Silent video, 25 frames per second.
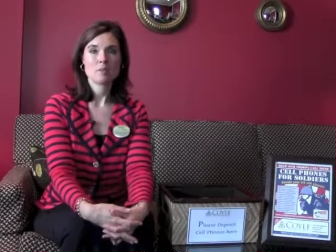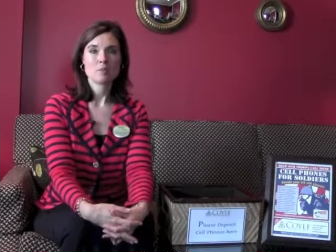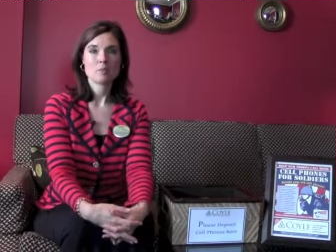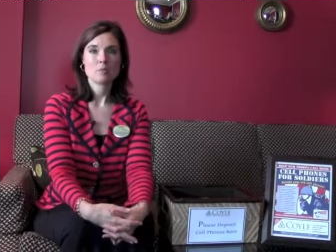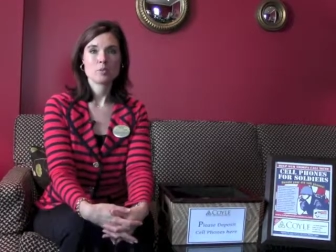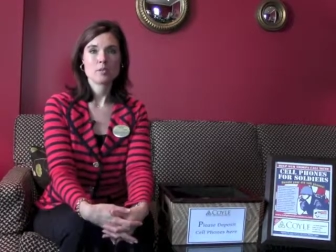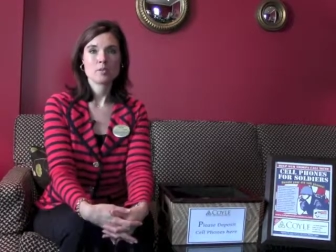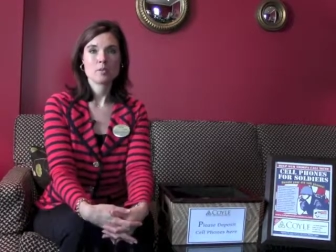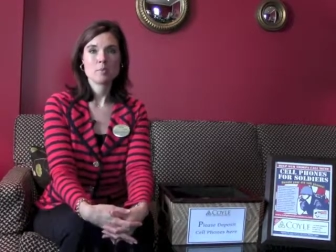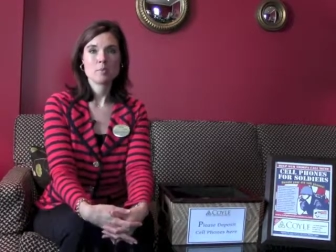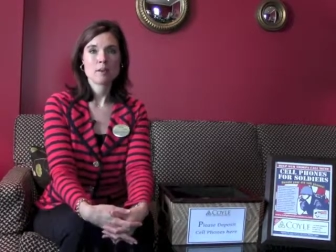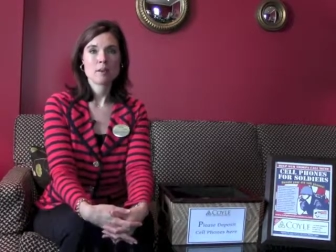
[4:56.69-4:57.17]

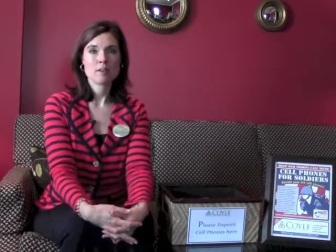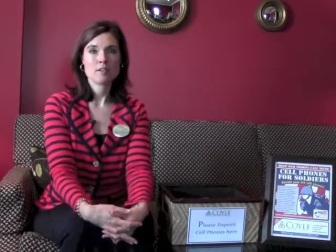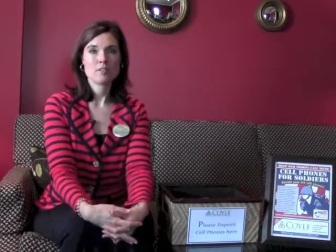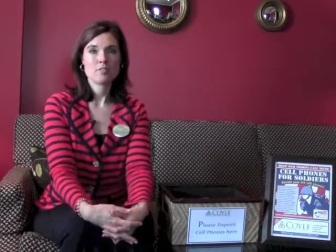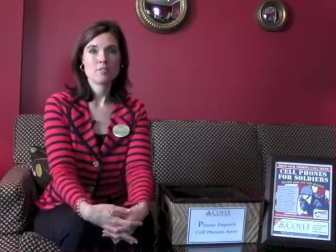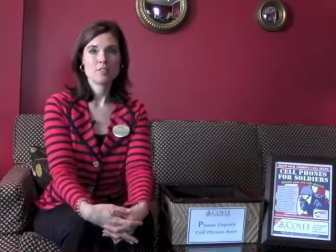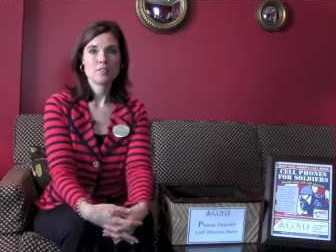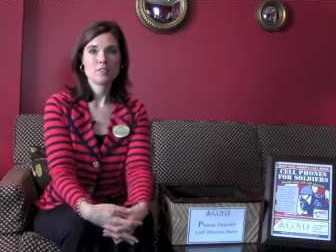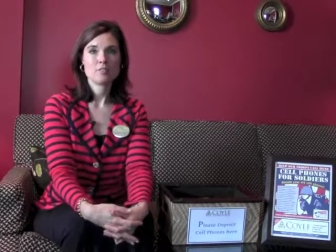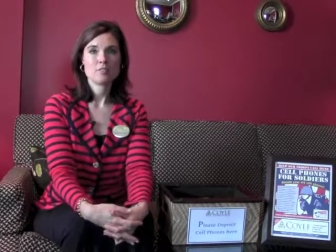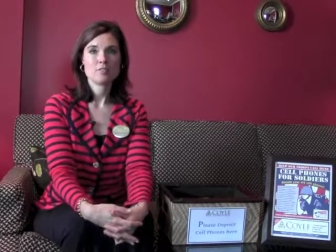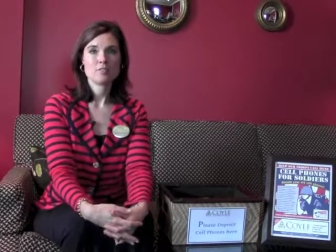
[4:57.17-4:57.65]
with the
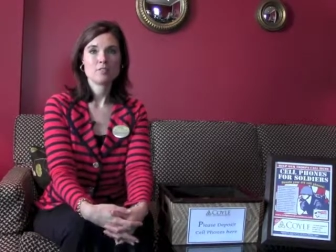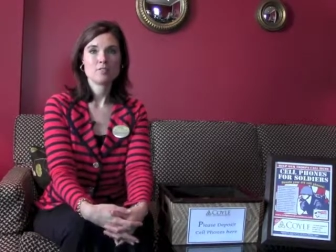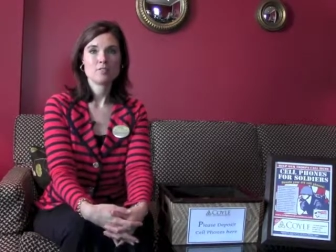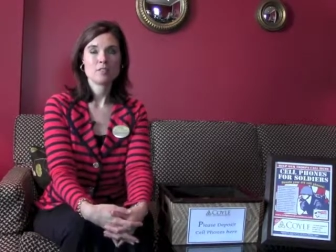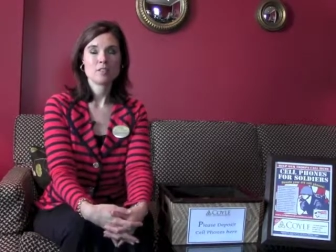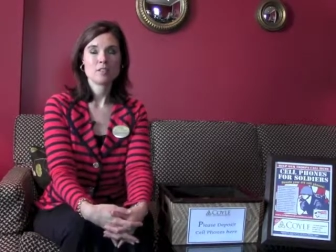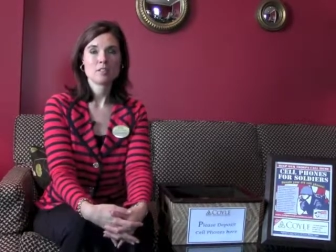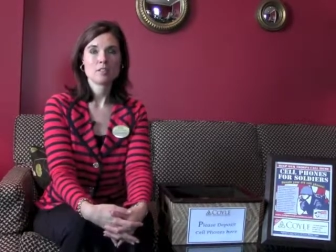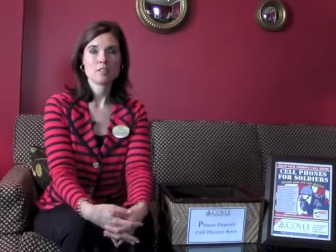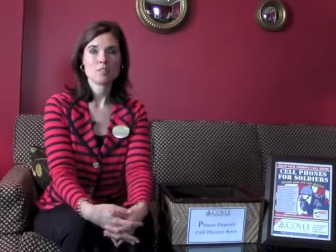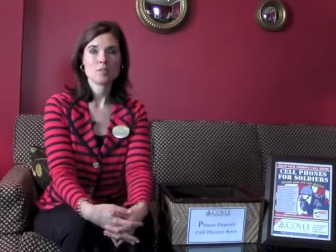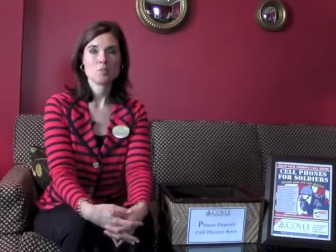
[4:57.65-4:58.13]
benefit
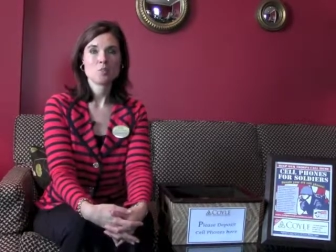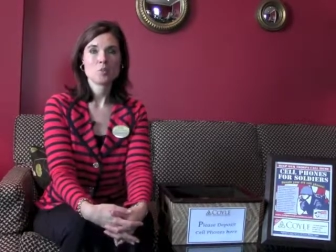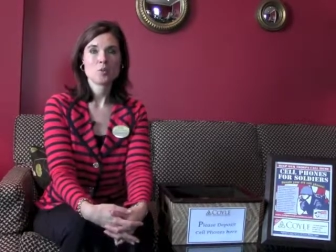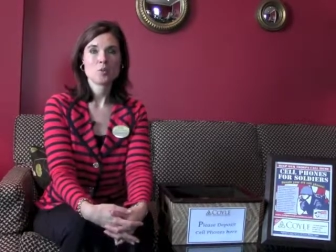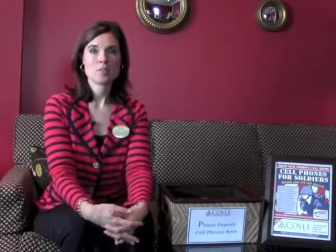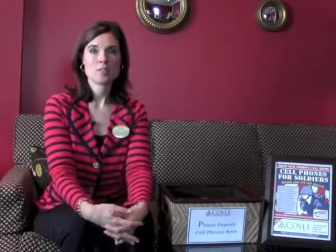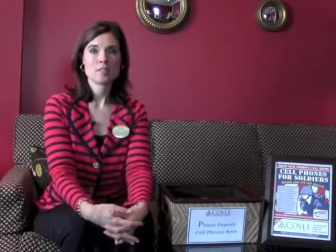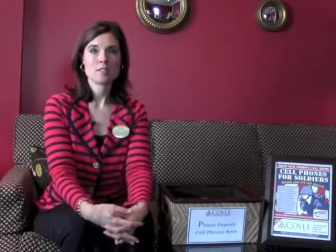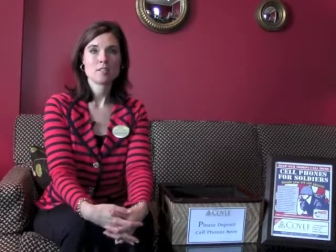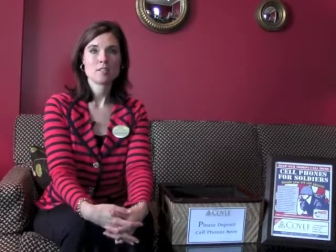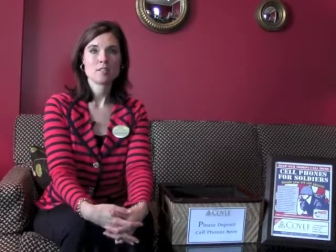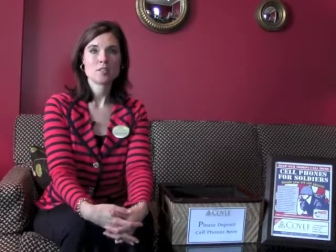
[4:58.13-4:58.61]
of
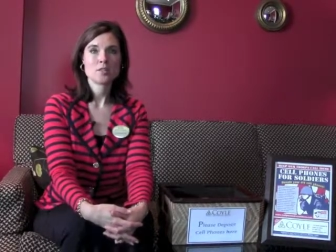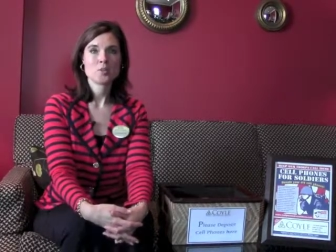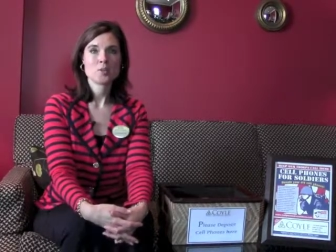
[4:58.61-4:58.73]
supporting the